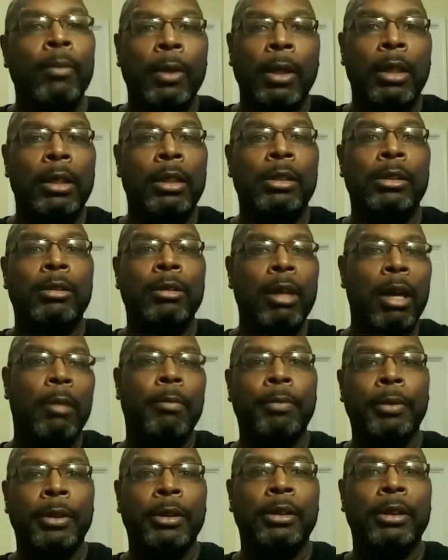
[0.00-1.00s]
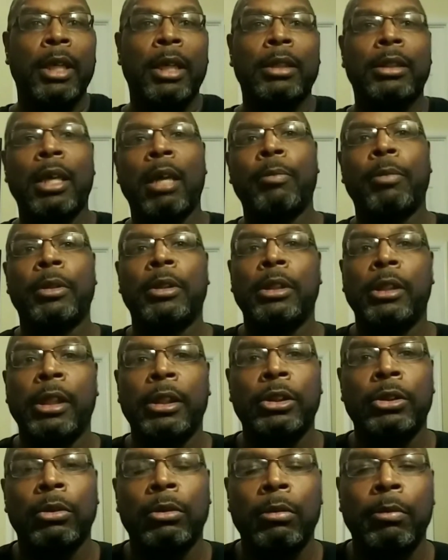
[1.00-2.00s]
and he's not putting that type of
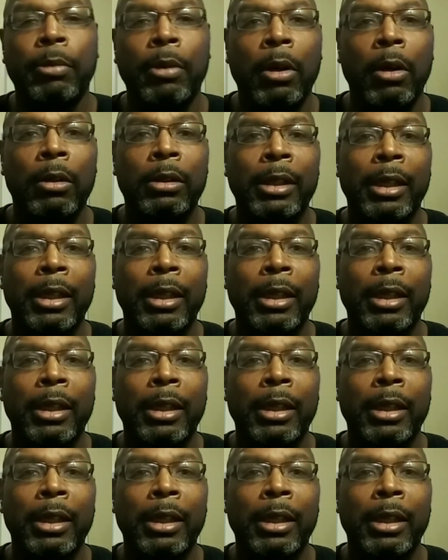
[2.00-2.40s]
touch on the ball